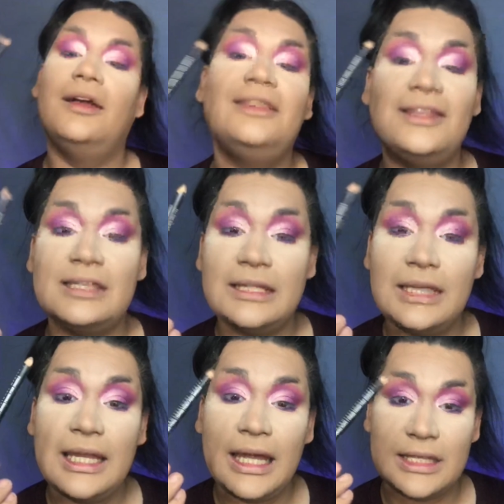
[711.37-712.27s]
These
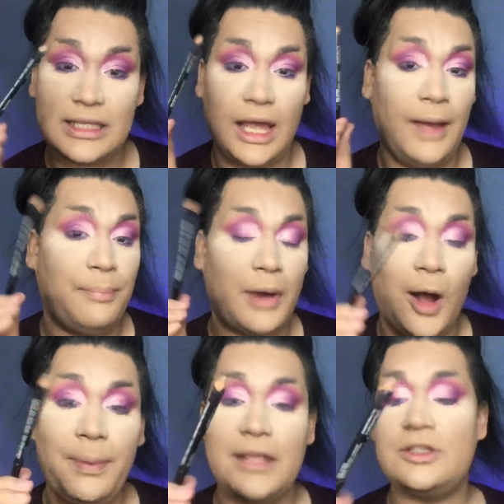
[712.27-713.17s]
NYX
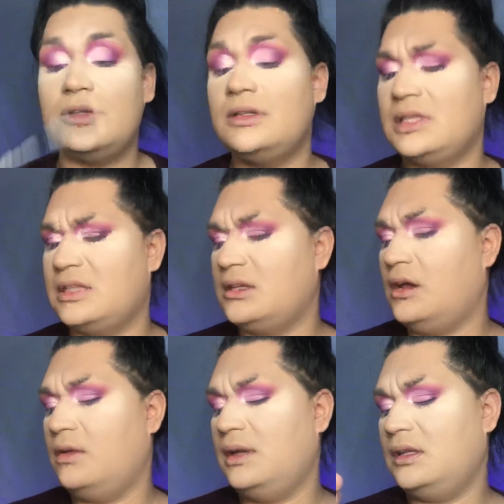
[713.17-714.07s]
brow pencils, it's
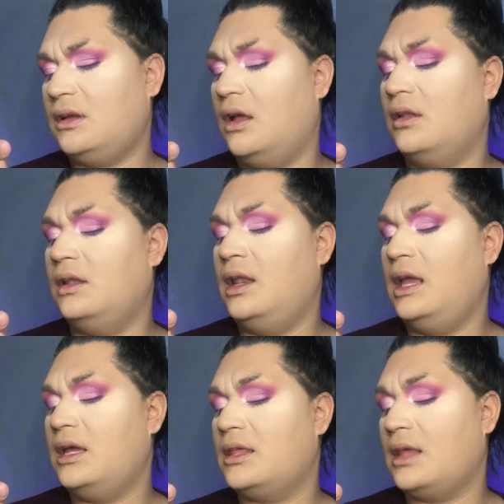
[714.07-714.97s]
called, what are they called?
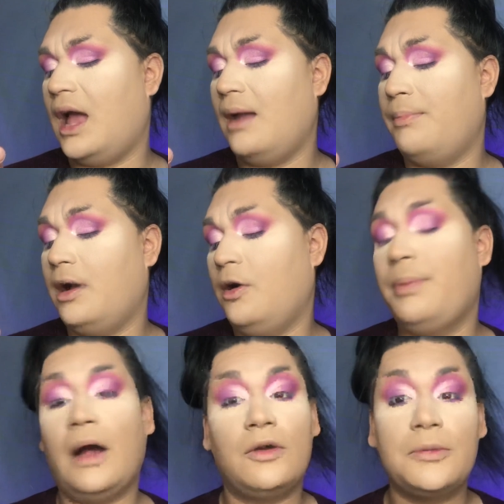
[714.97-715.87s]
NYX Eyebrow
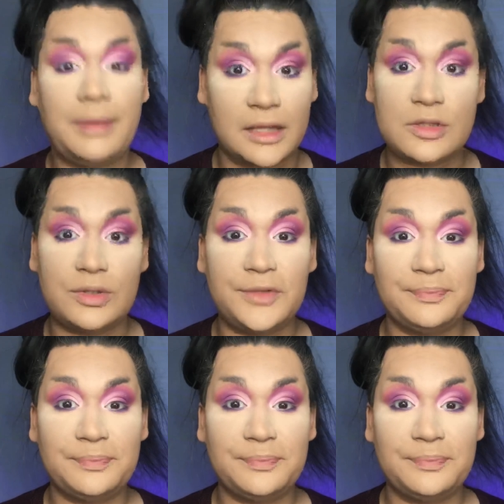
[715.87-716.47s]
Powder Pencil.